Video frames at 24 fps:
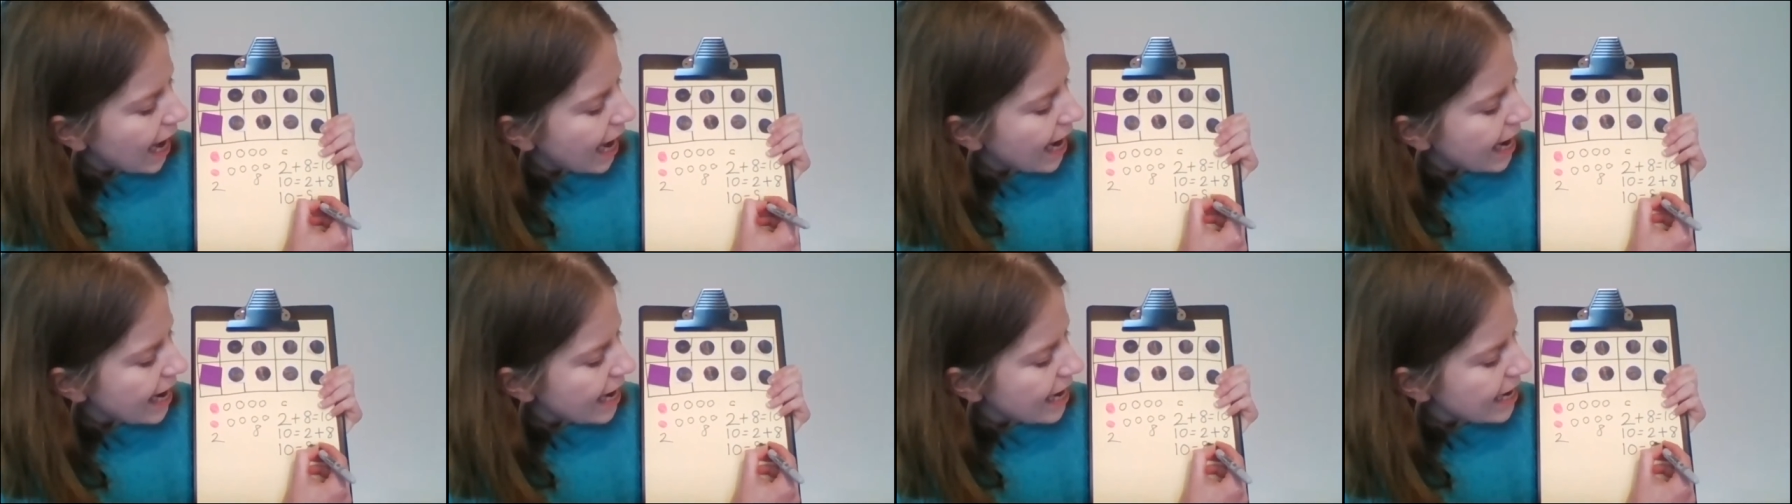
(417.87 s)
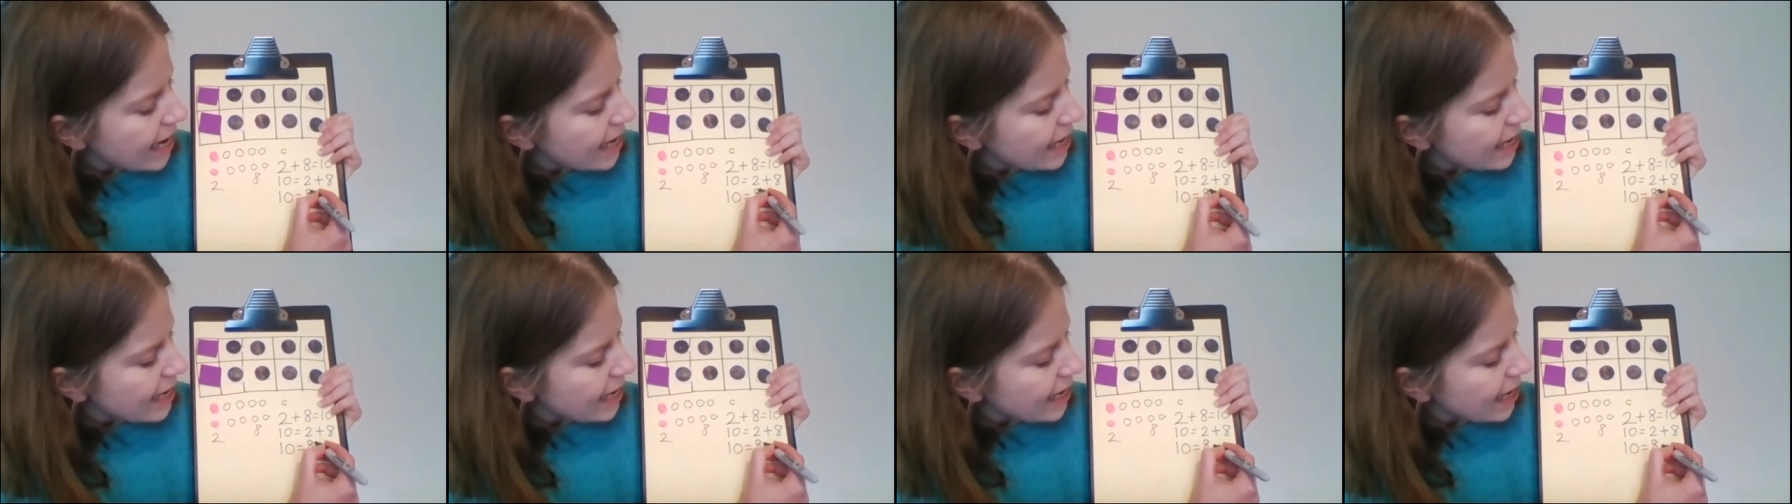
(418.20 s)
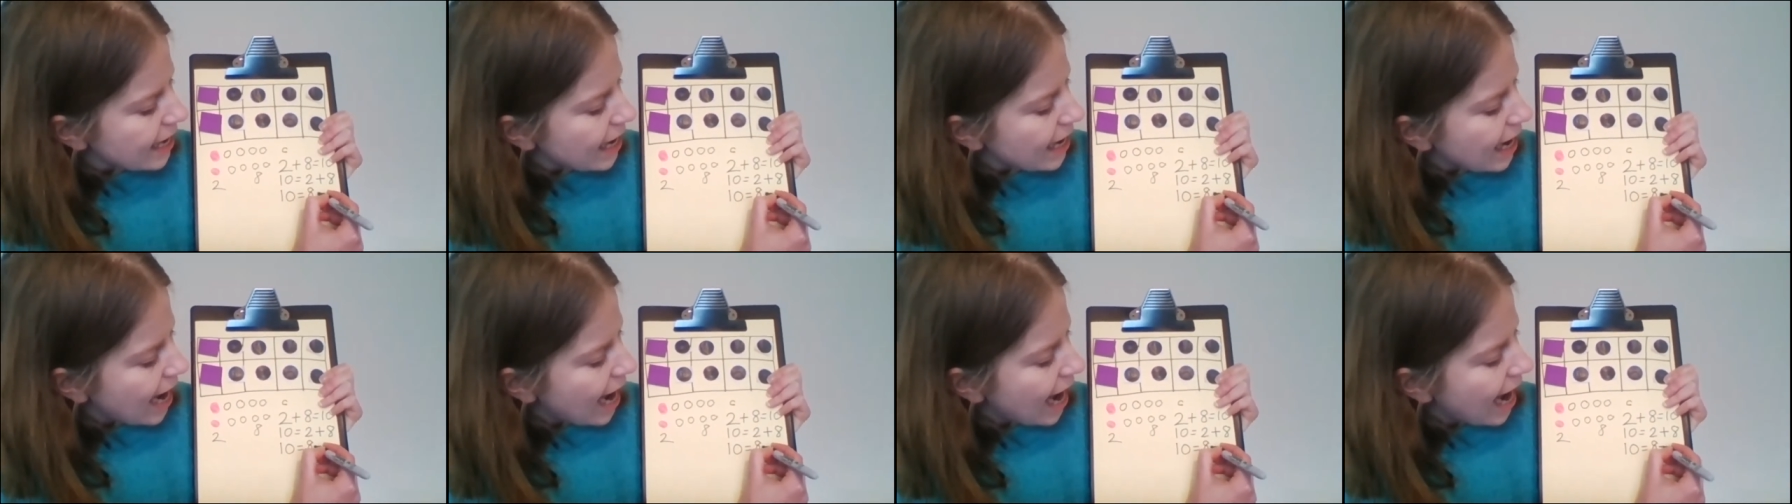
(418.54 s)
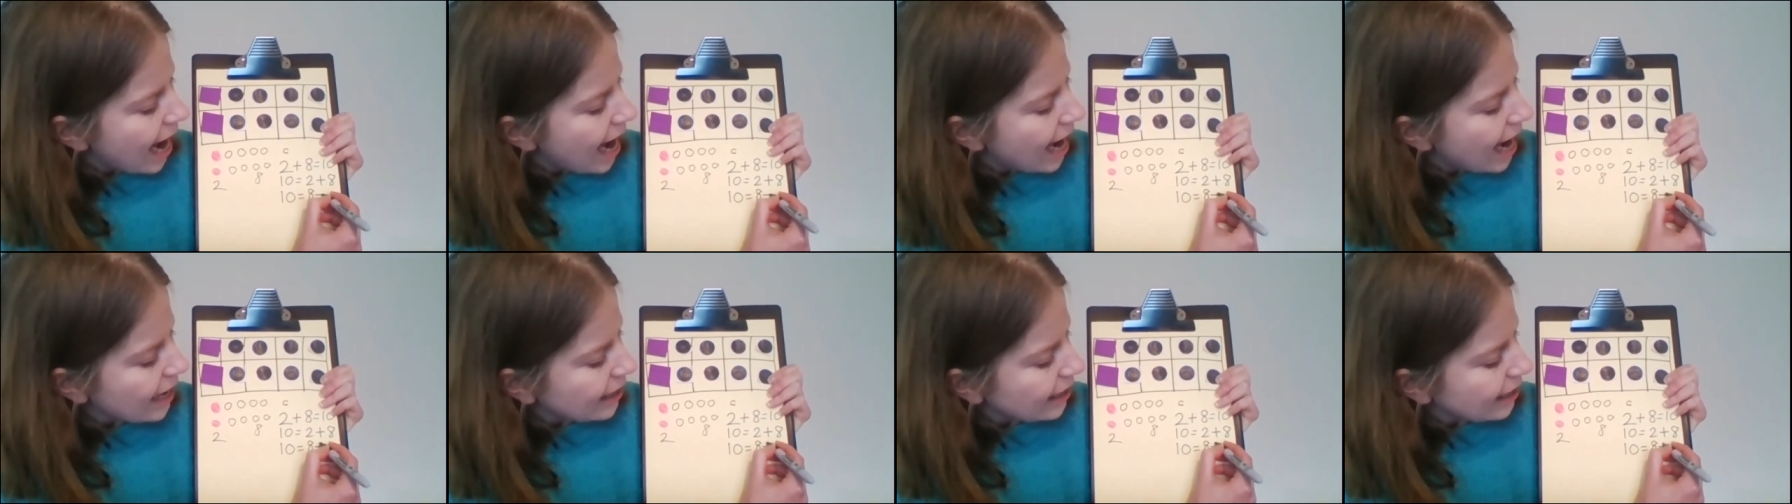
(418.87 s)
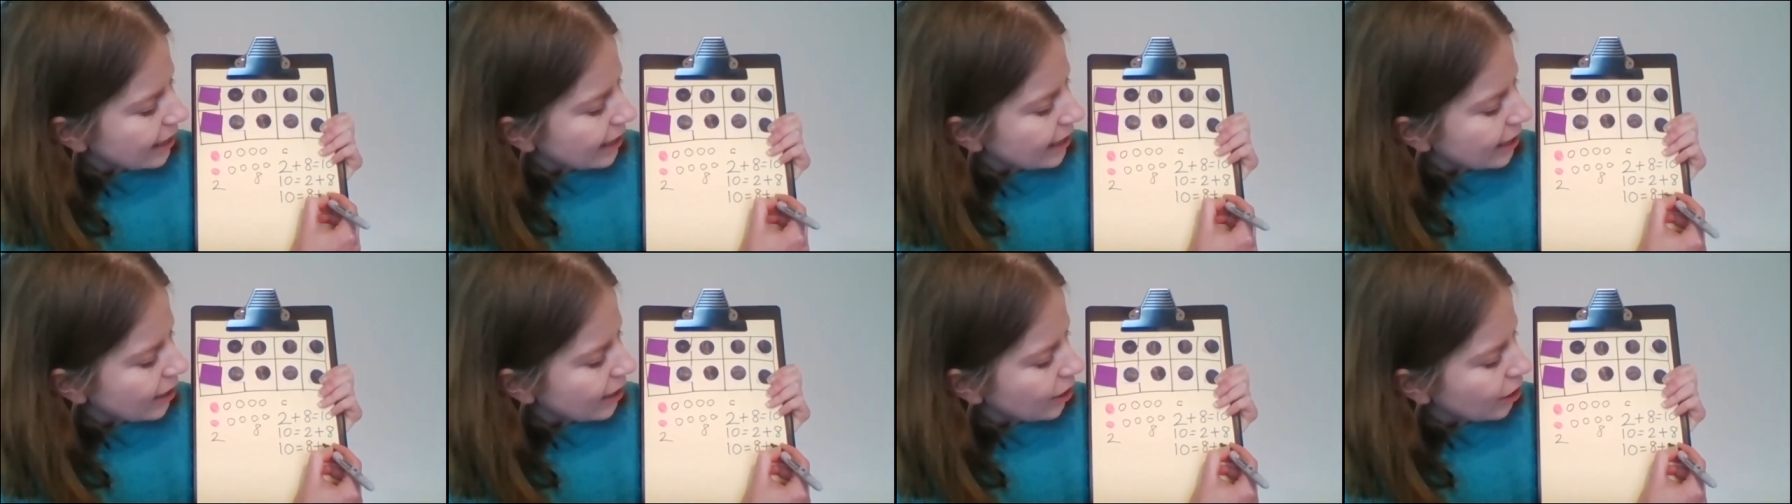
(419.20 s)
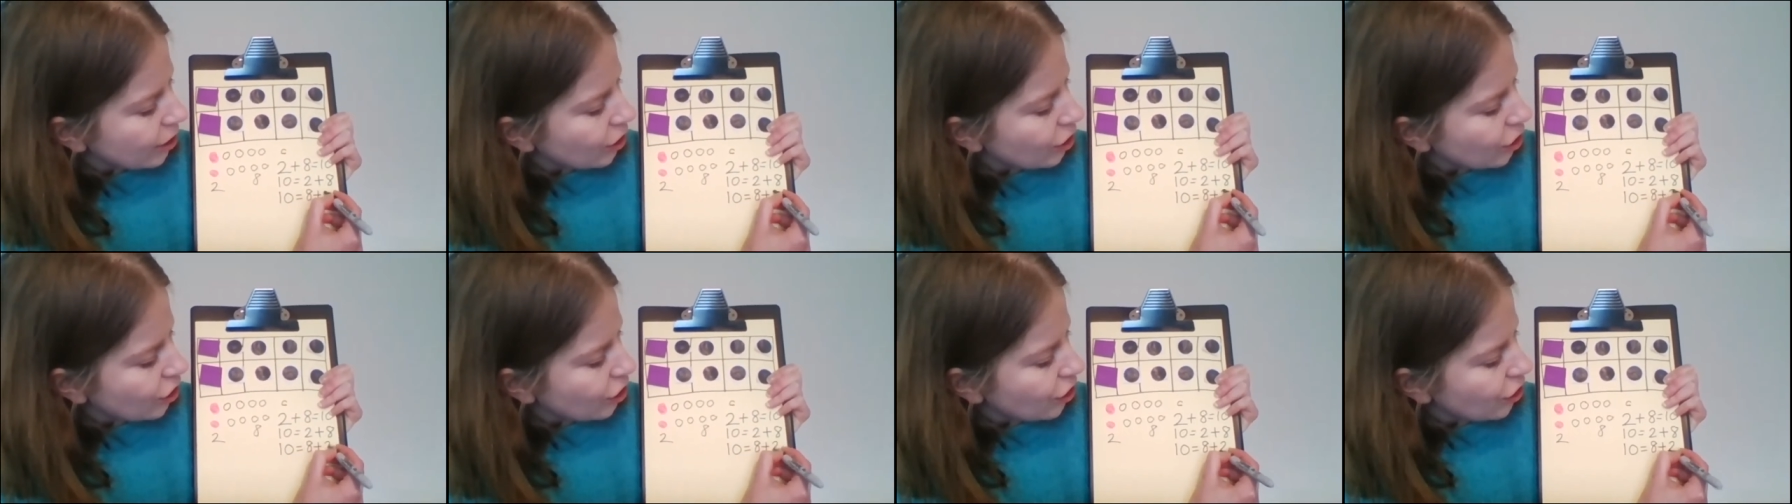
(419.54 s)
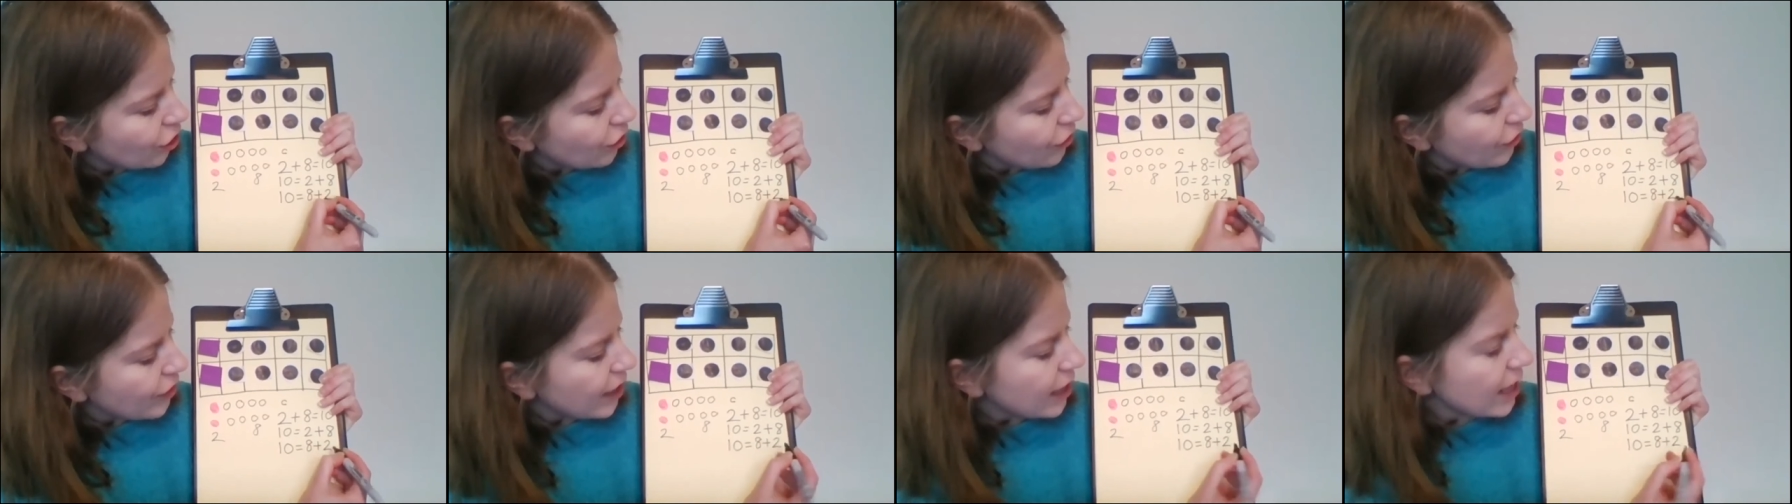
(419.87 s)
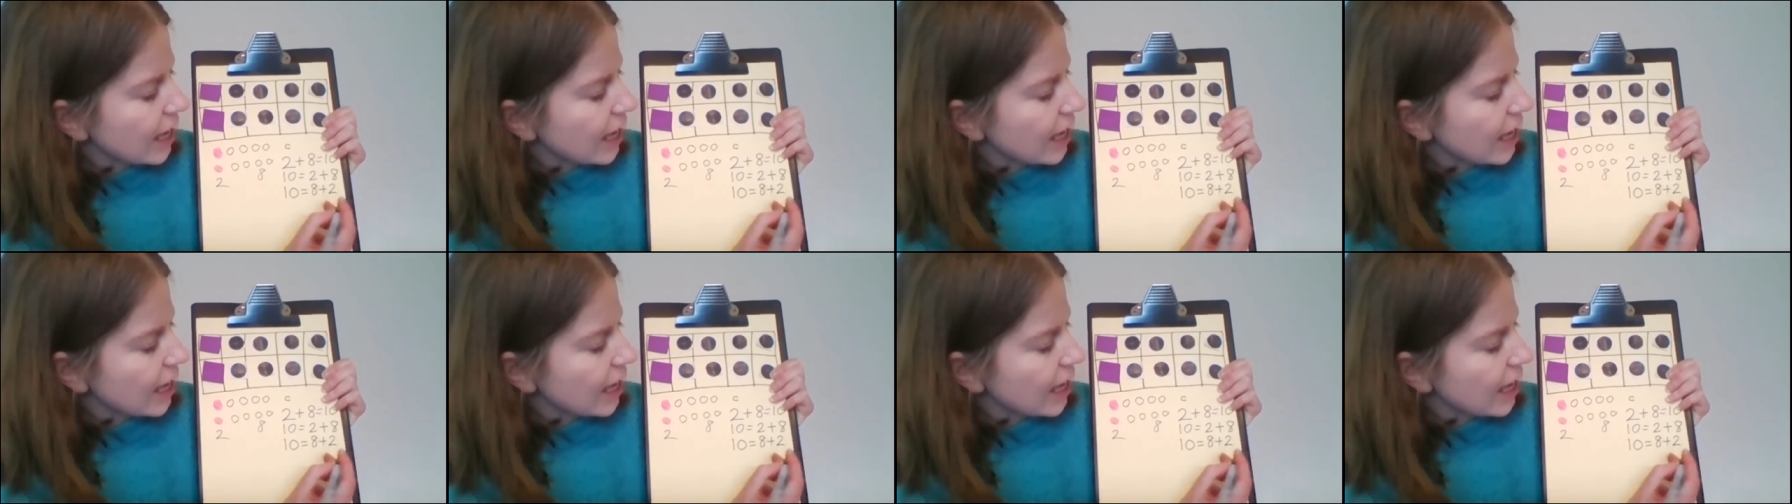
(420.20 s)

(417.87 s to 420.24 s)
8 add 2.